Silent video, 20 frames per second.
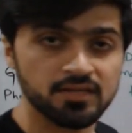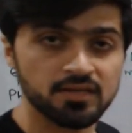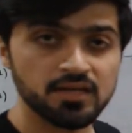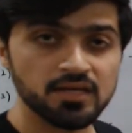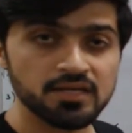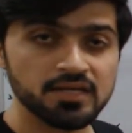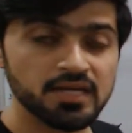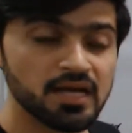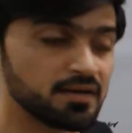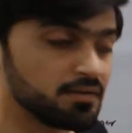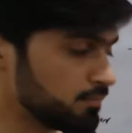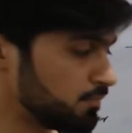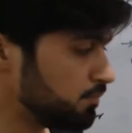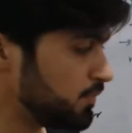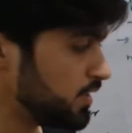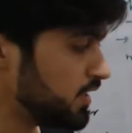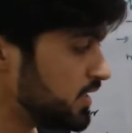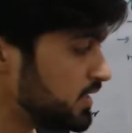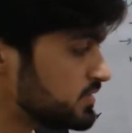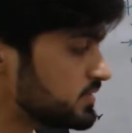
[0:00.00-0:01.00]
and
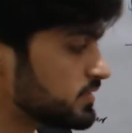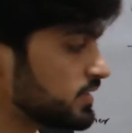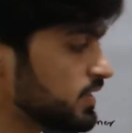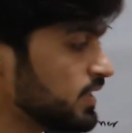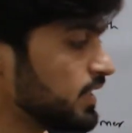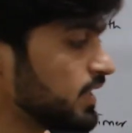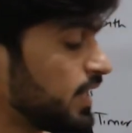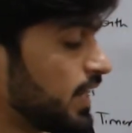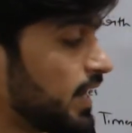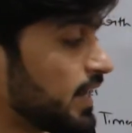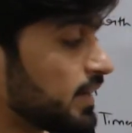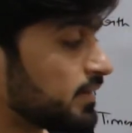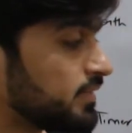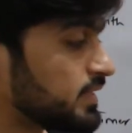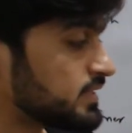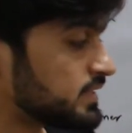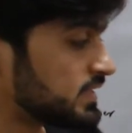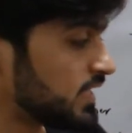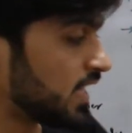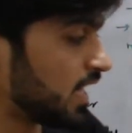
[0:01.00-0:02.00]
means at the
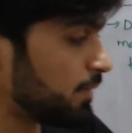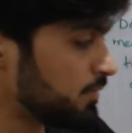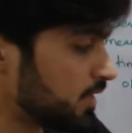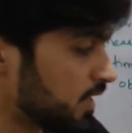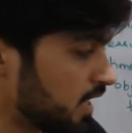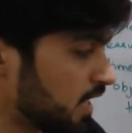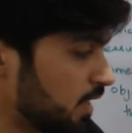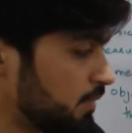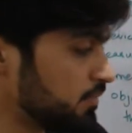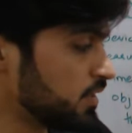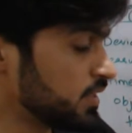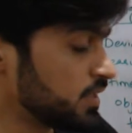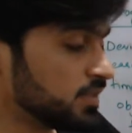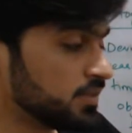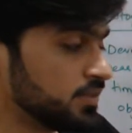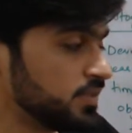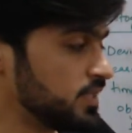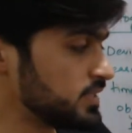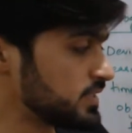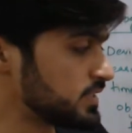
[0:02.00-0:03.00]
same time
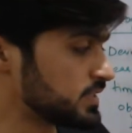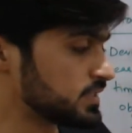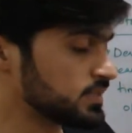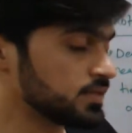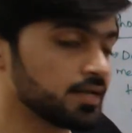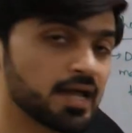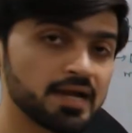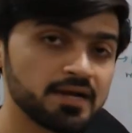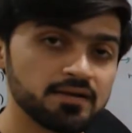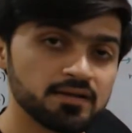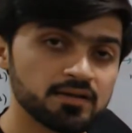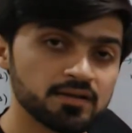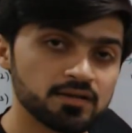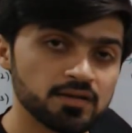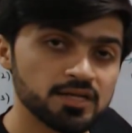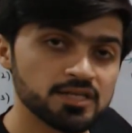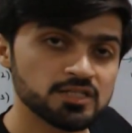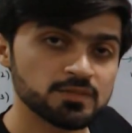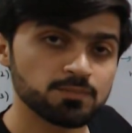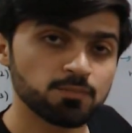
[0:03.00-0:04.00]
this glider
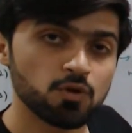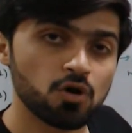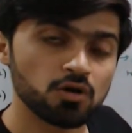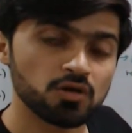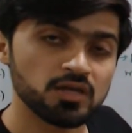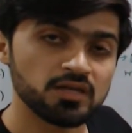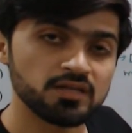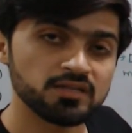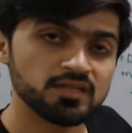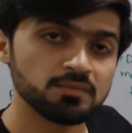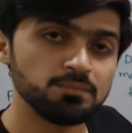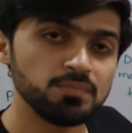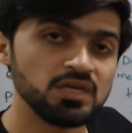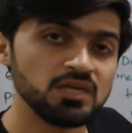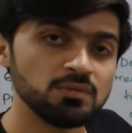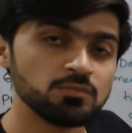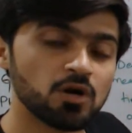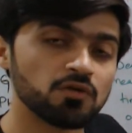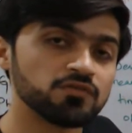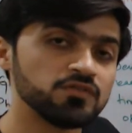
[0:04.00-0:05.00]
is blocking the
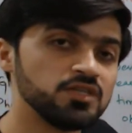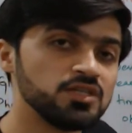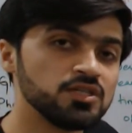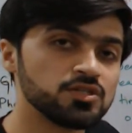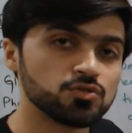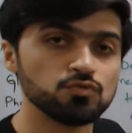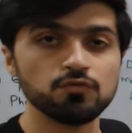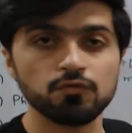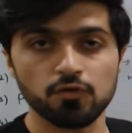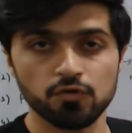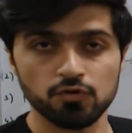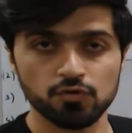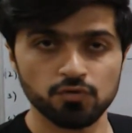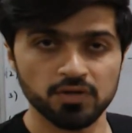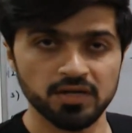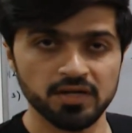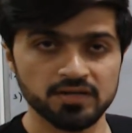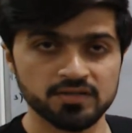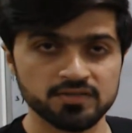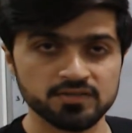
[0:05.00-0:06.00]
beam of these two photo
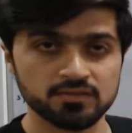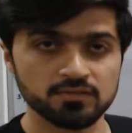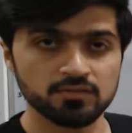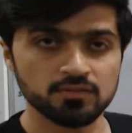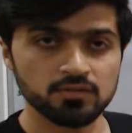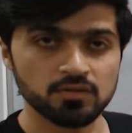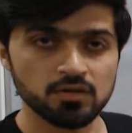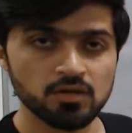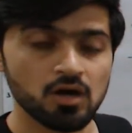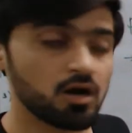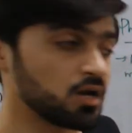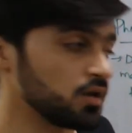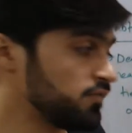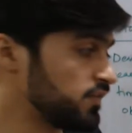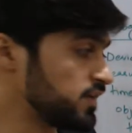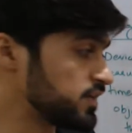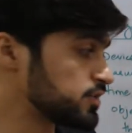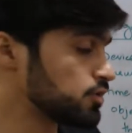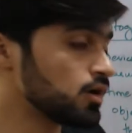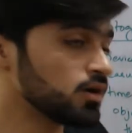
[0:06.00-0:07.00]
gates. Or if
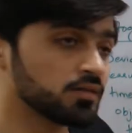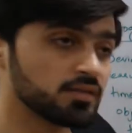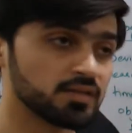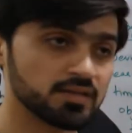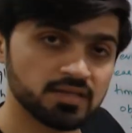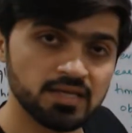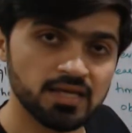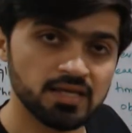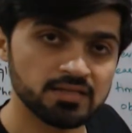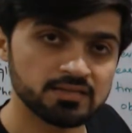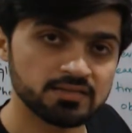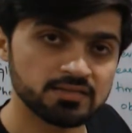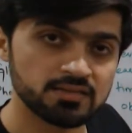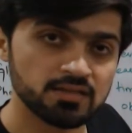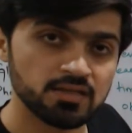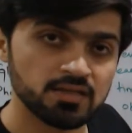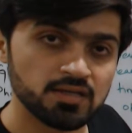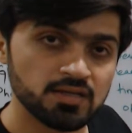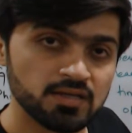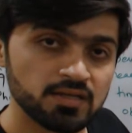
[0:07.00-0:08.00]
it's not the case,
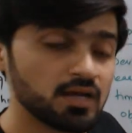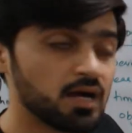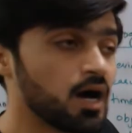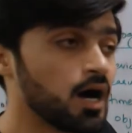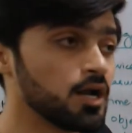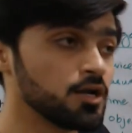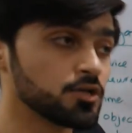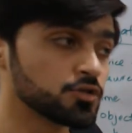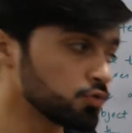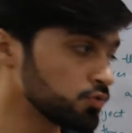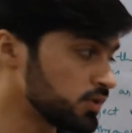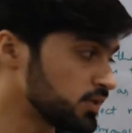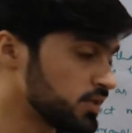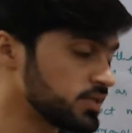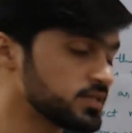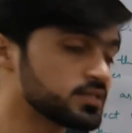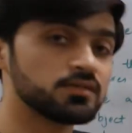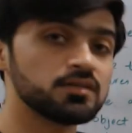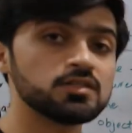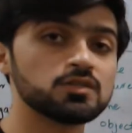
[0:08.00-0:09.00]
also the
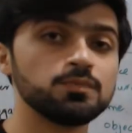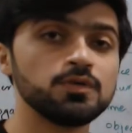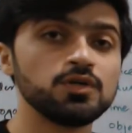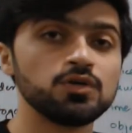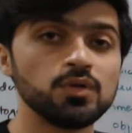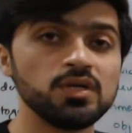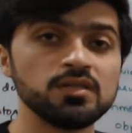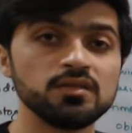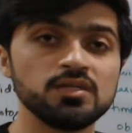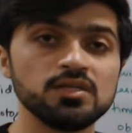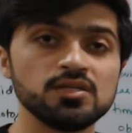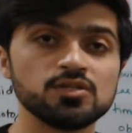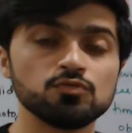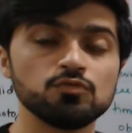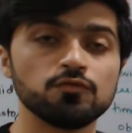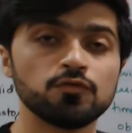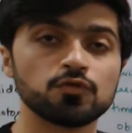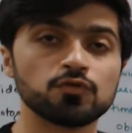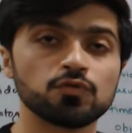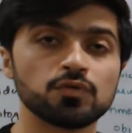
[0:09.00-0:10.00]
distance between these two
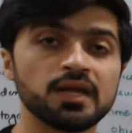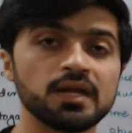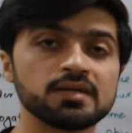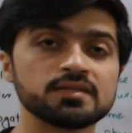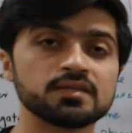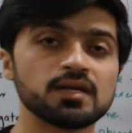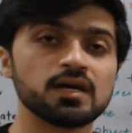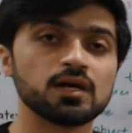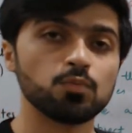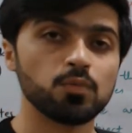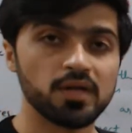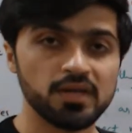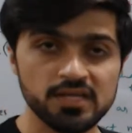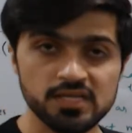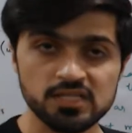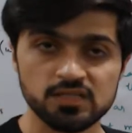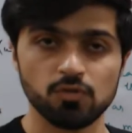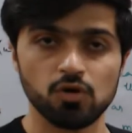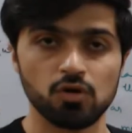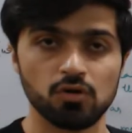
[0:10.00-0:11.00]
photo gates are very
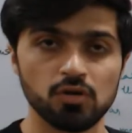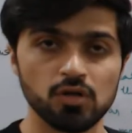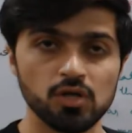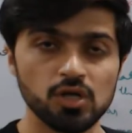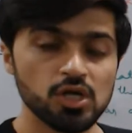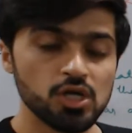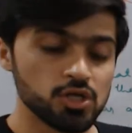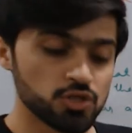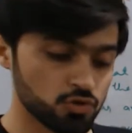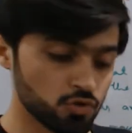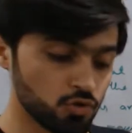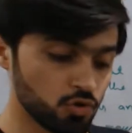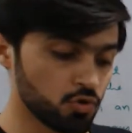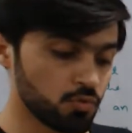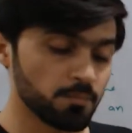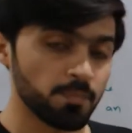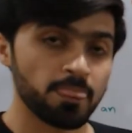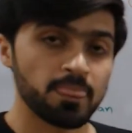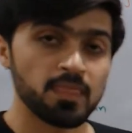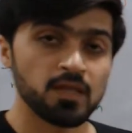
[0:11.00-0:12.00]
small. So
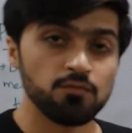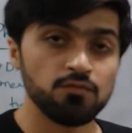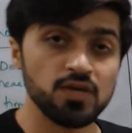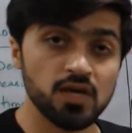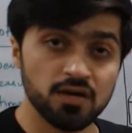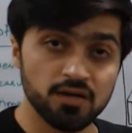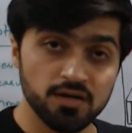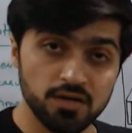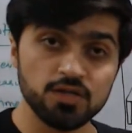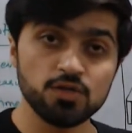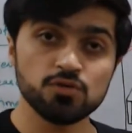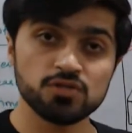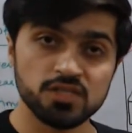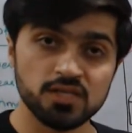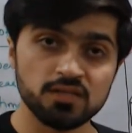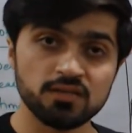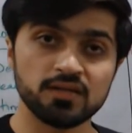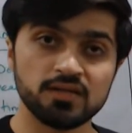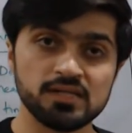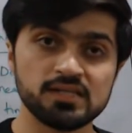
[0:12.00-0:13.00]
we are
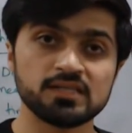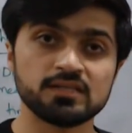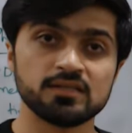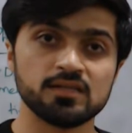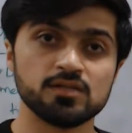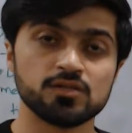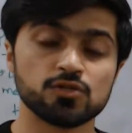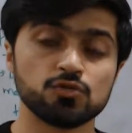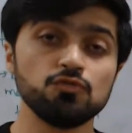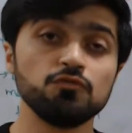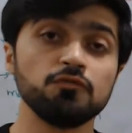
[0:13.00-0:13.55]
reducing the distance to